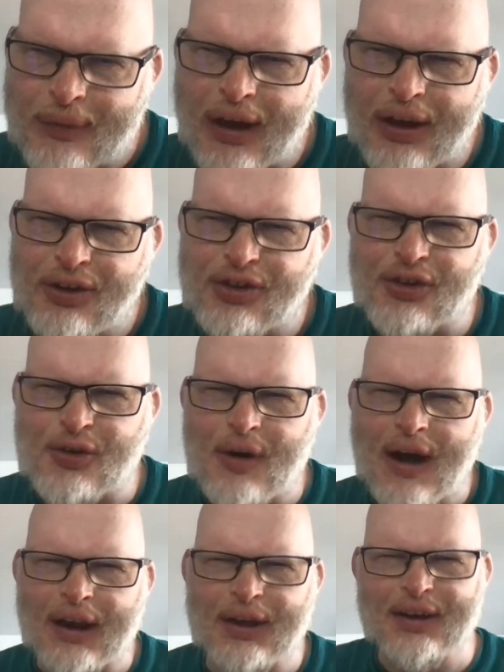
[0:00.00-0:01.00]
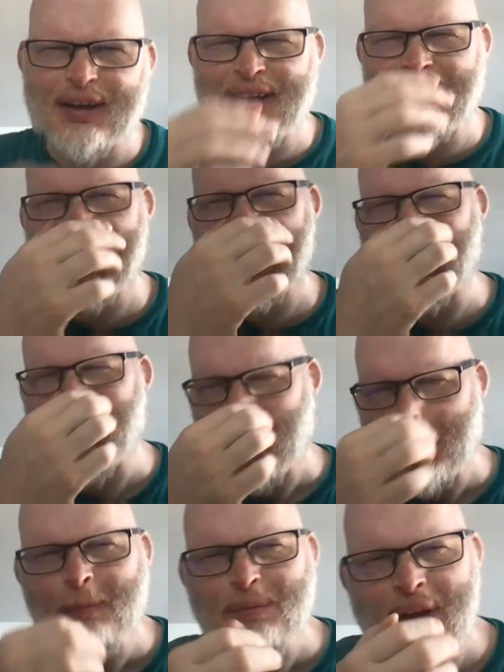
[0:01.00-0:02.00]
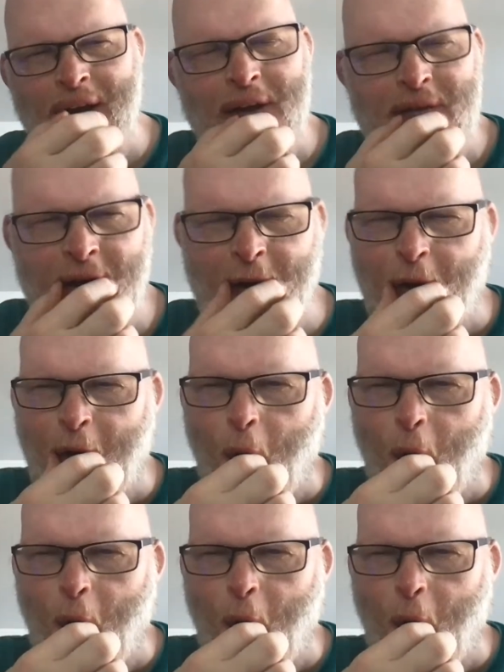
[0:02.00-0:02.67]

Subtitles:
I scran. I love it.